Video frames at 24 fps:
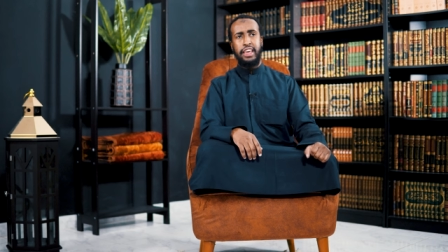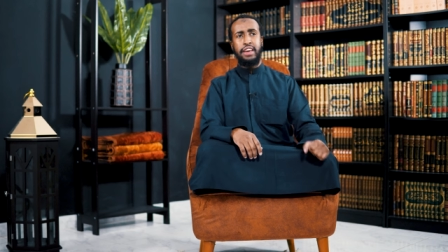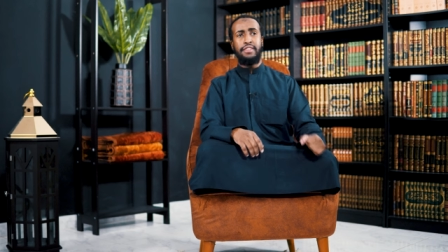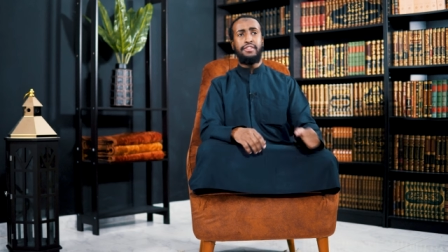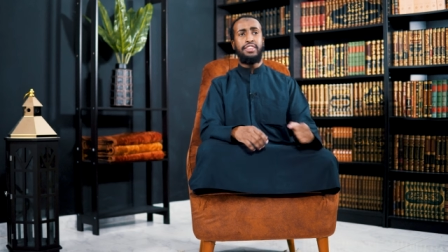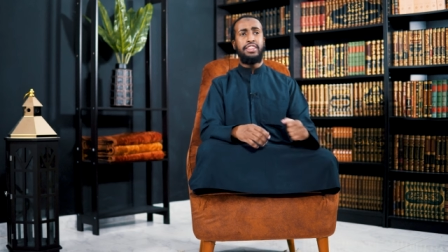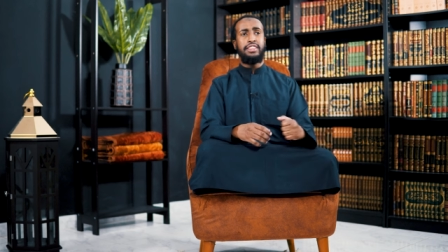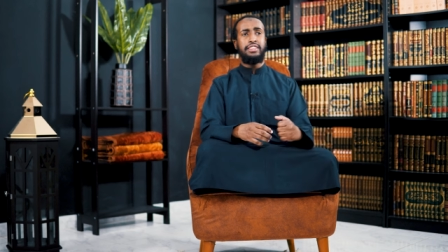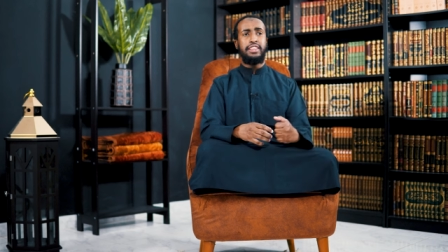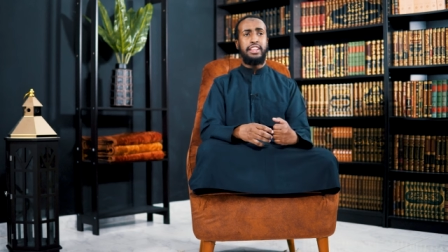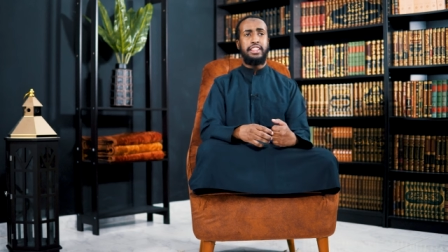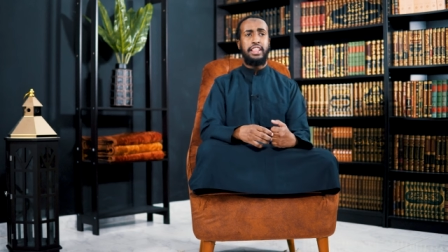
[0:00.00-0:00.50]
The
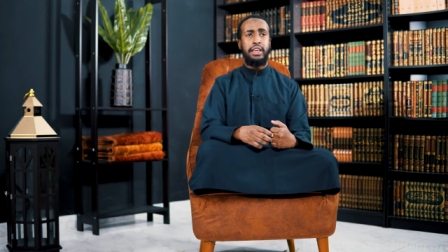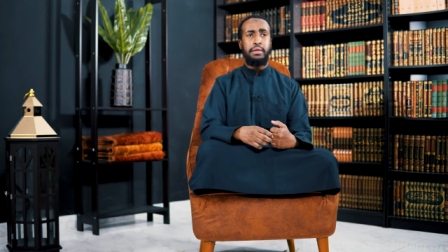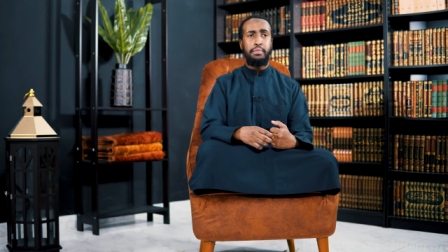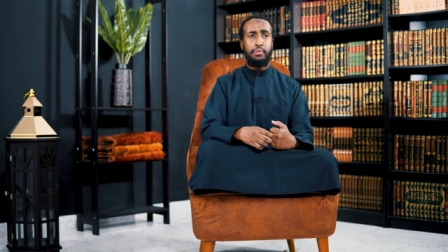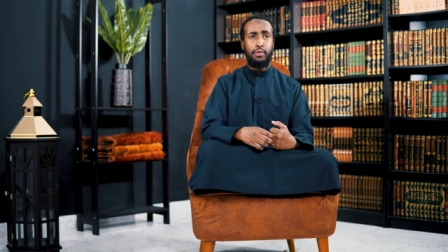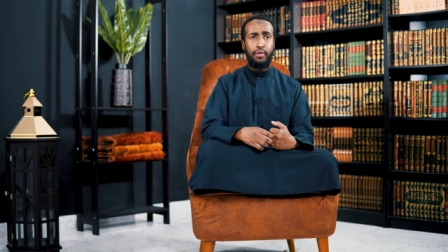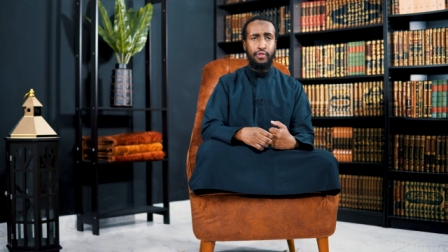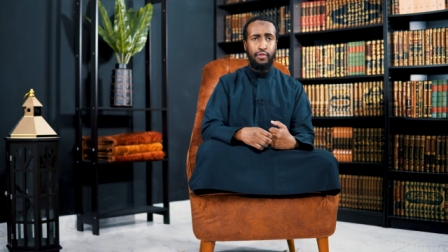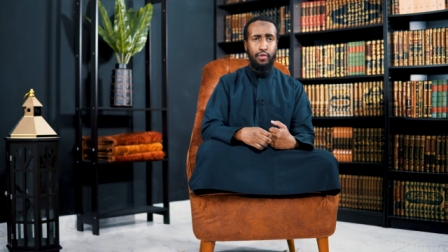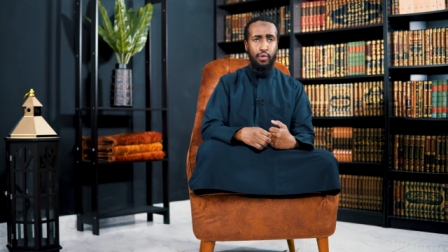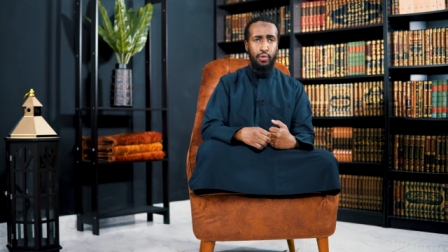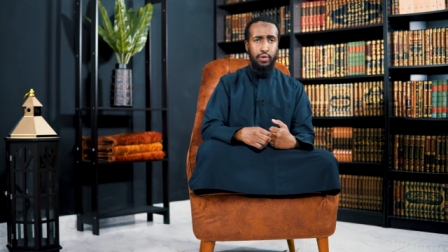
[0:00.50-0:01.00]
evidence that they
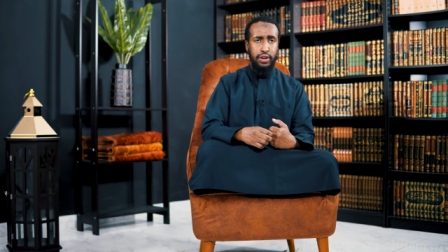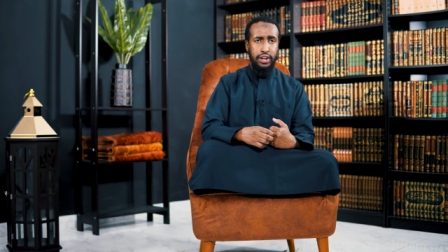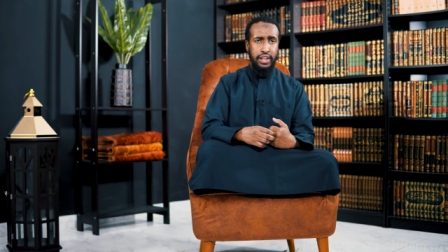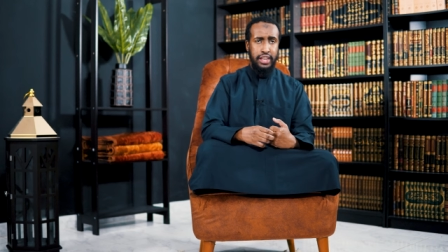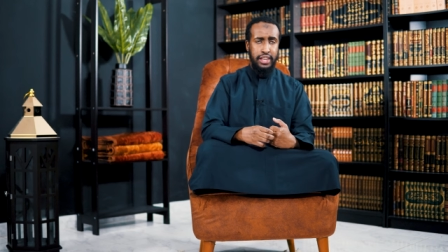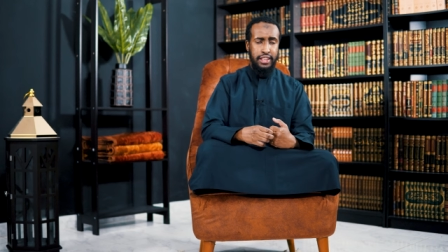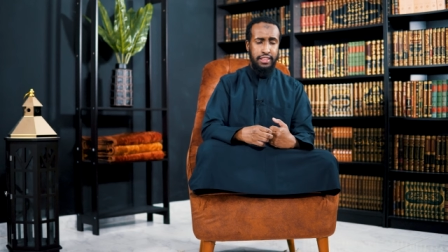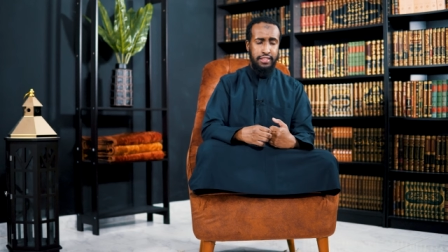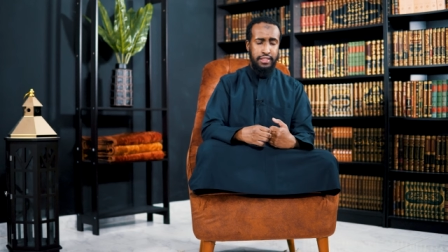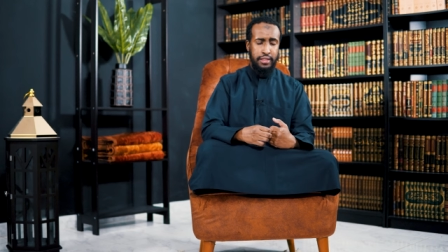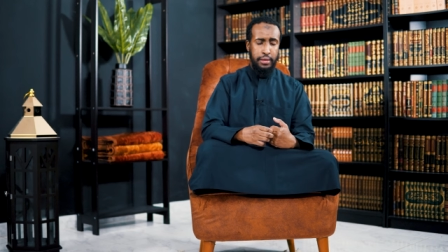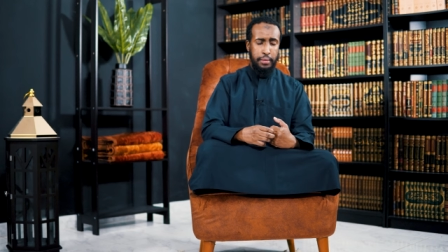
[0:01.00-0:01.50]
brought forward
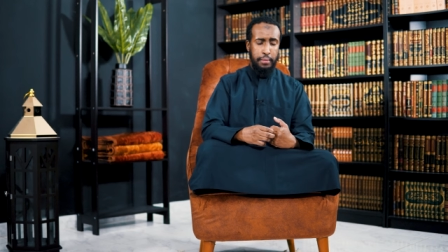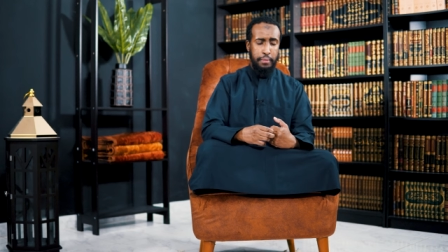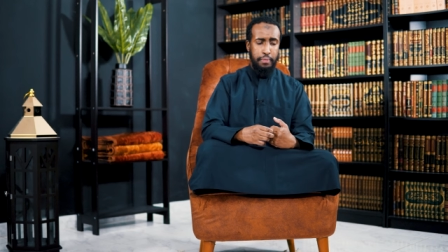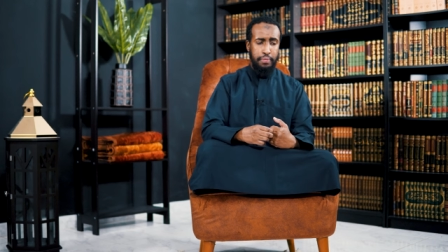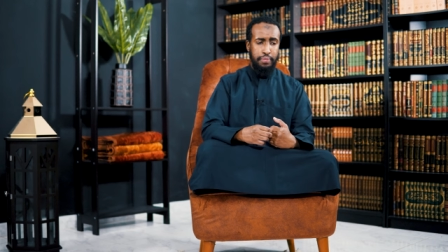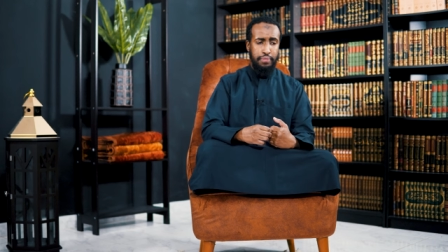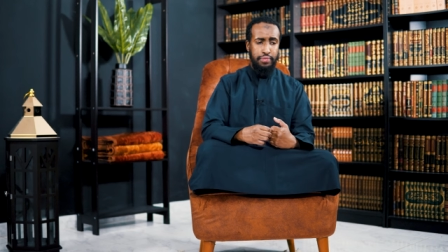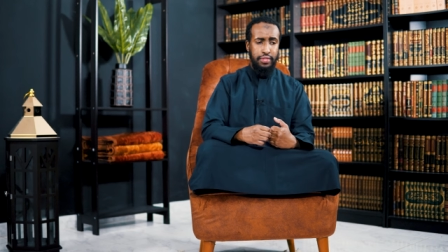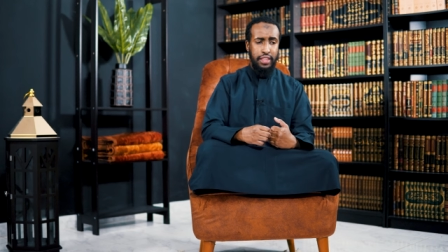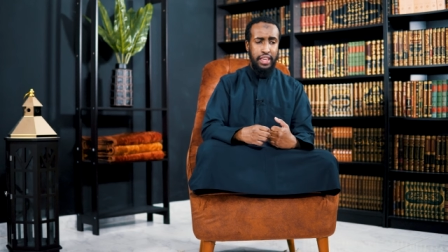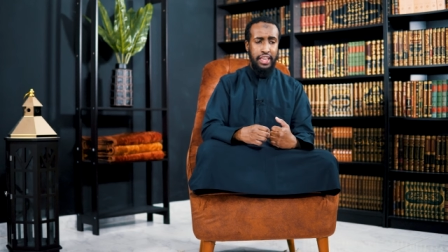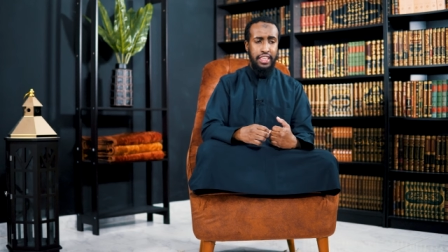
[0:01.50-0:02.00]
is
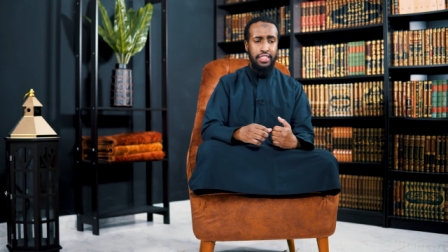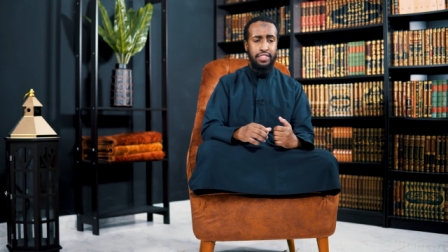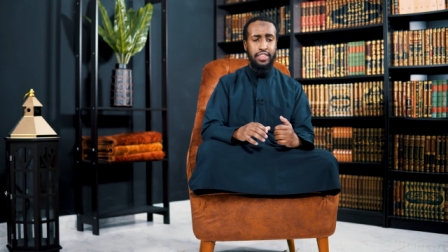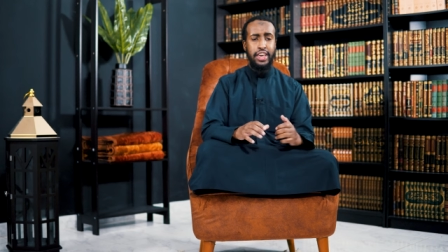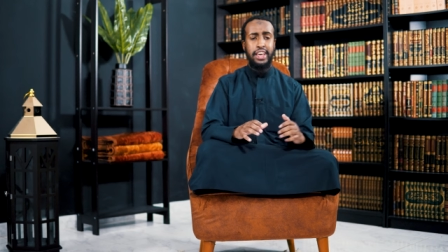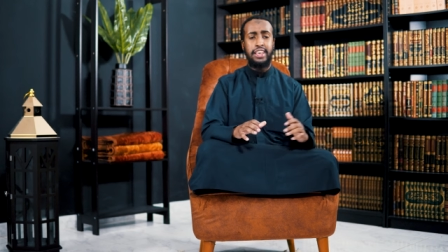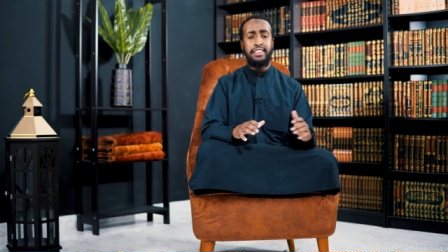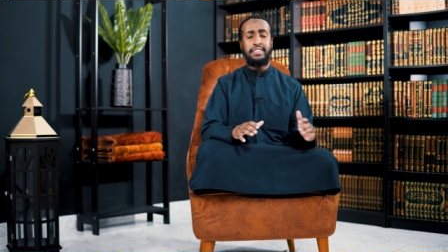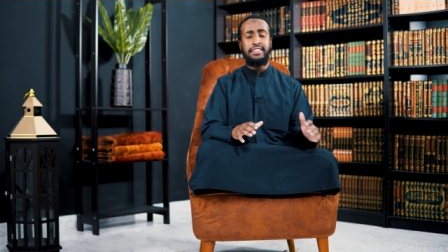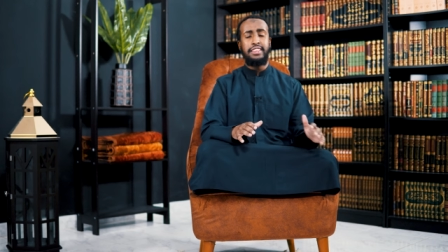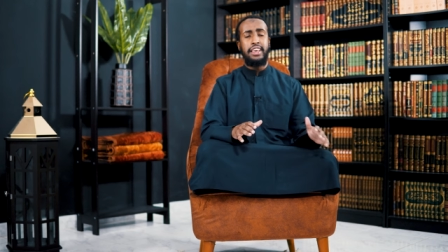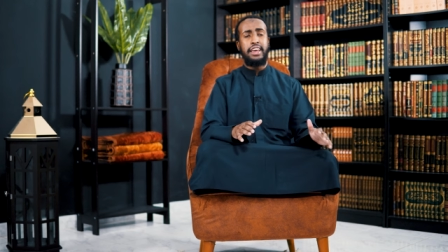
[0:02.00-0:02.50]

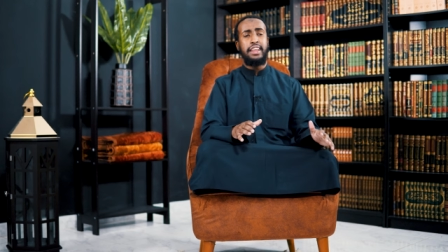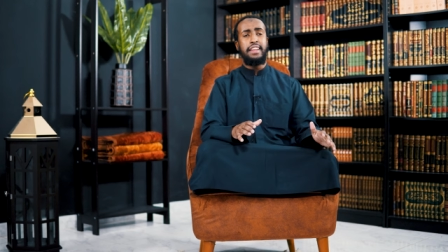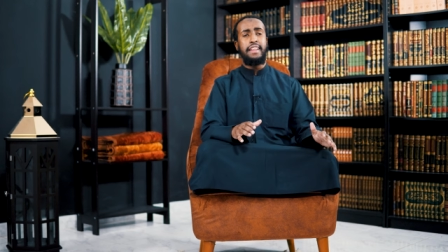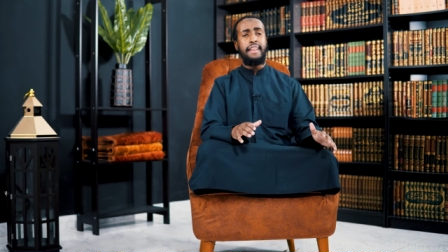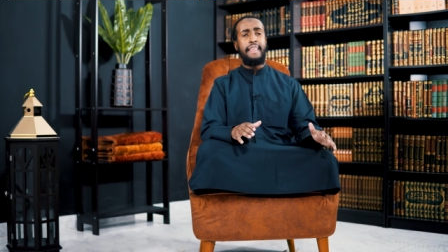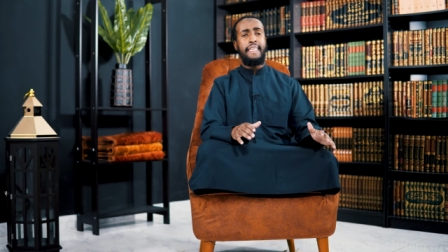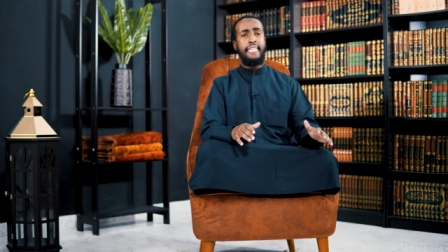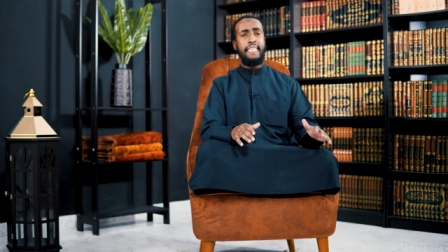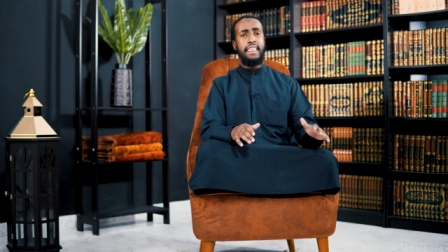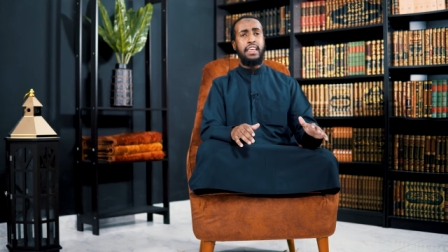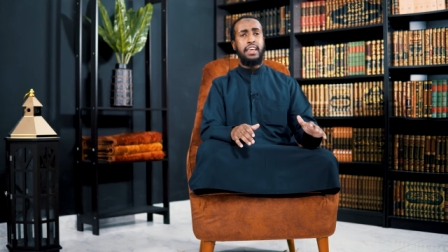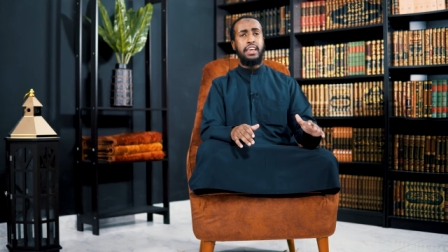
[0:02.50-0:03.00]
they
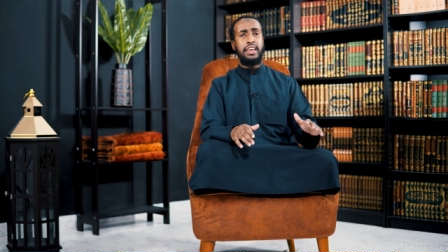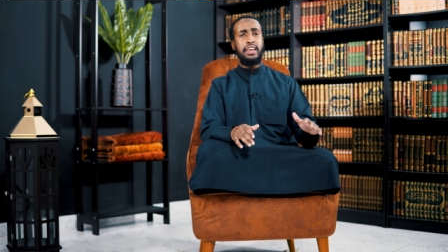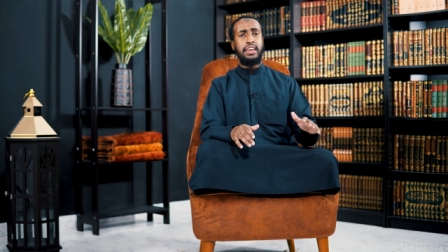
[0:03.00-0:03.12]
said